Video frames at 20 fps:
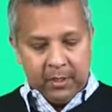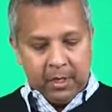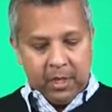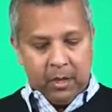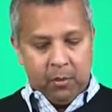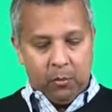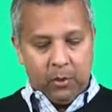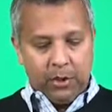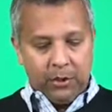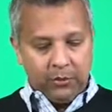
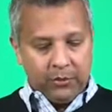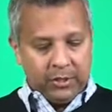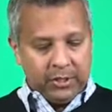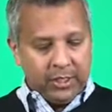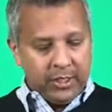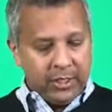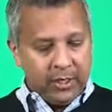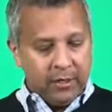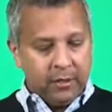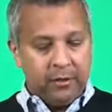What you see
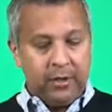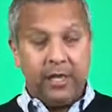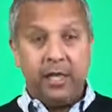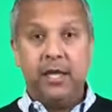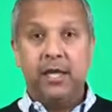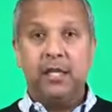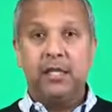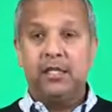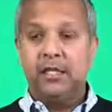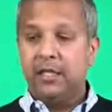here
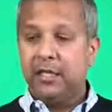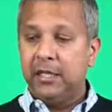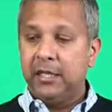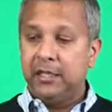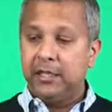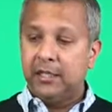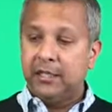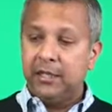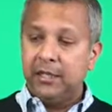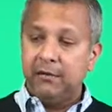is the
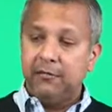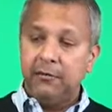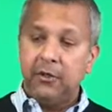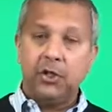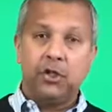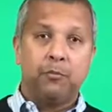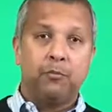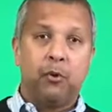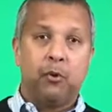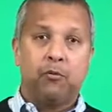
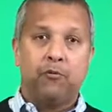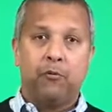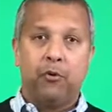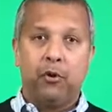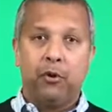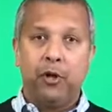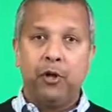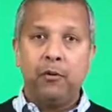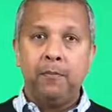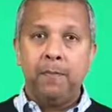cnVision
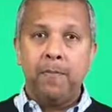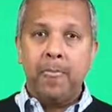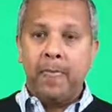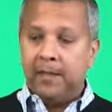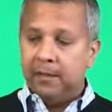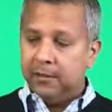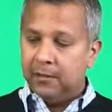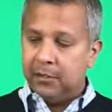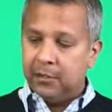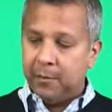portfolio.
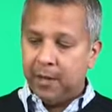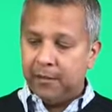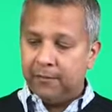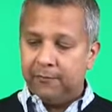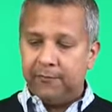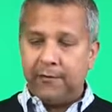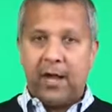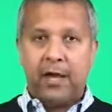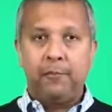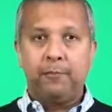There's
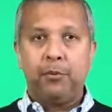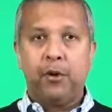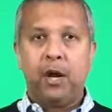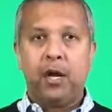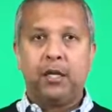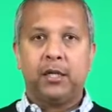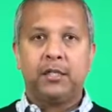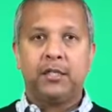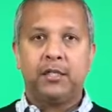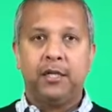about 5
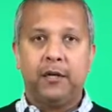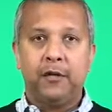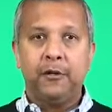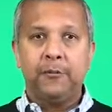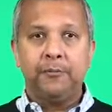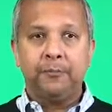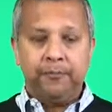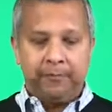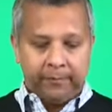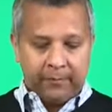products
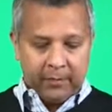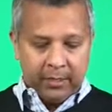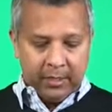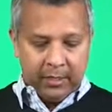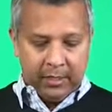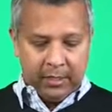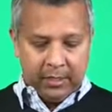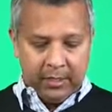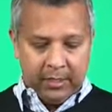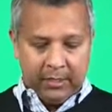here.
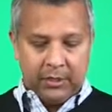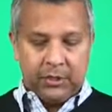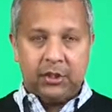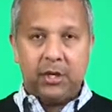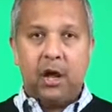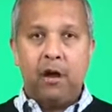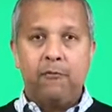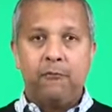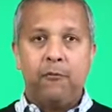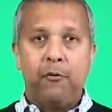And the
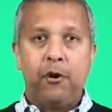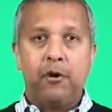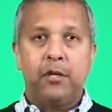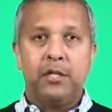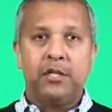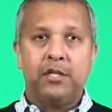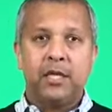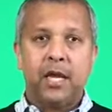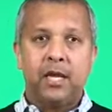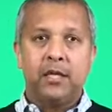software
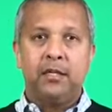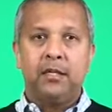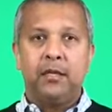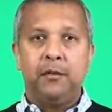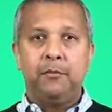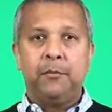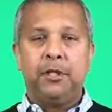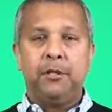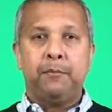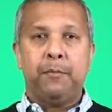inside
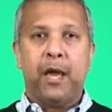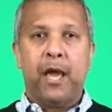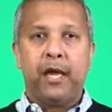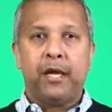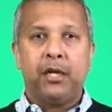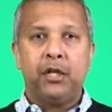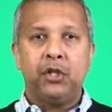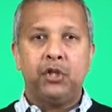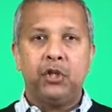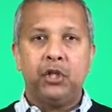them, the
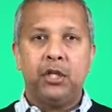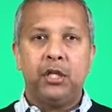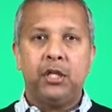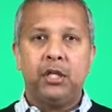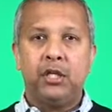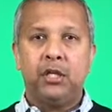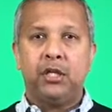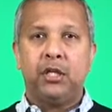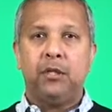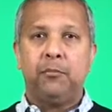
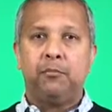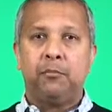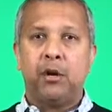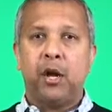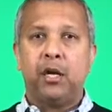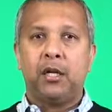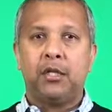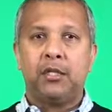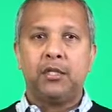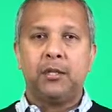packaging, the
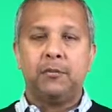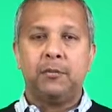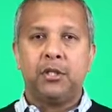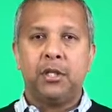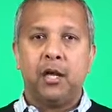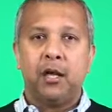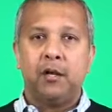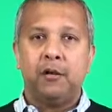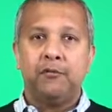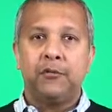products
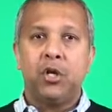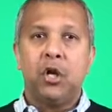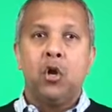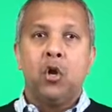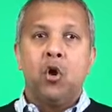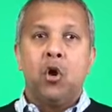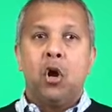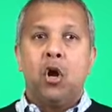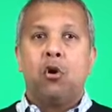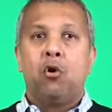themselves
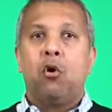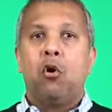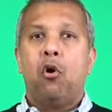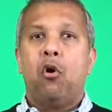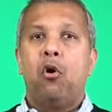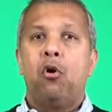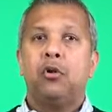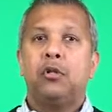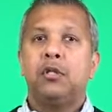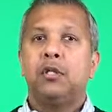are
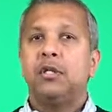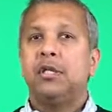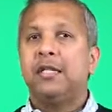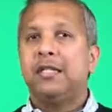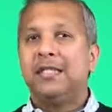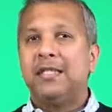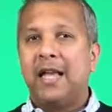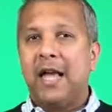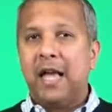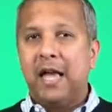all
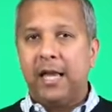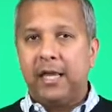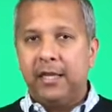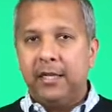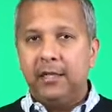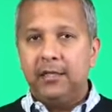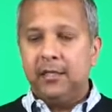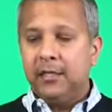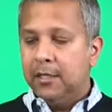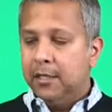
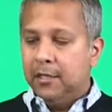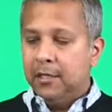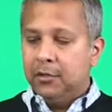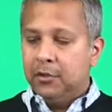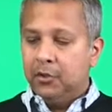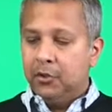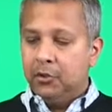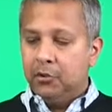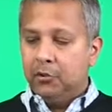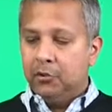designed
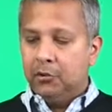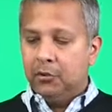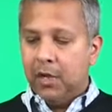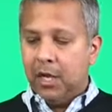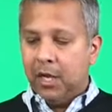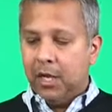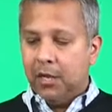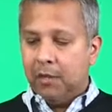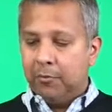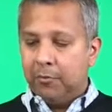to
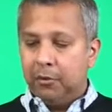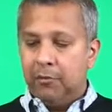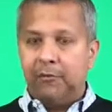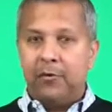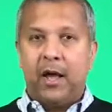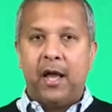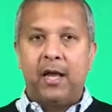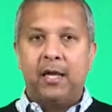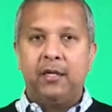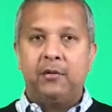
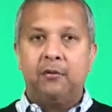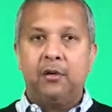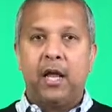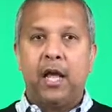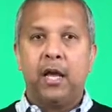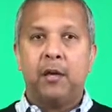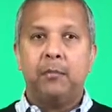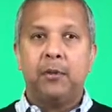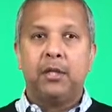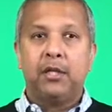provide
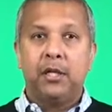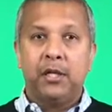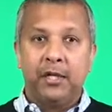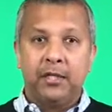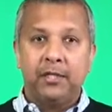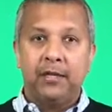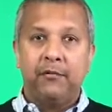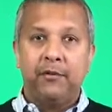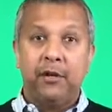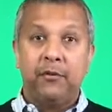reliable
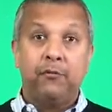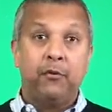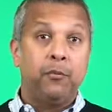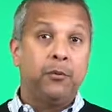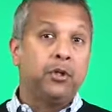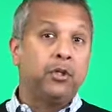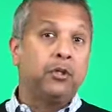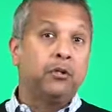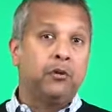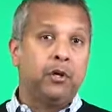connectivity for
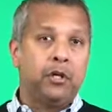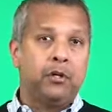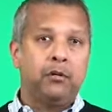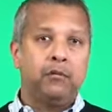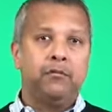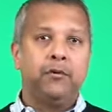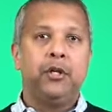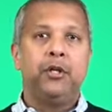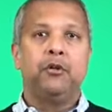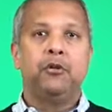mission-critical
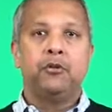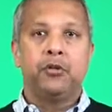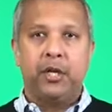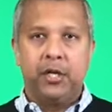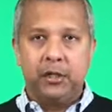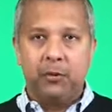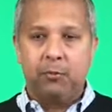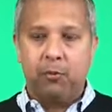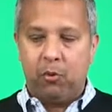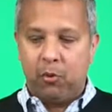video
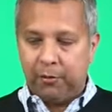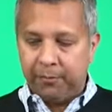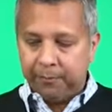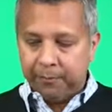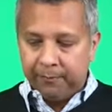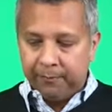transport.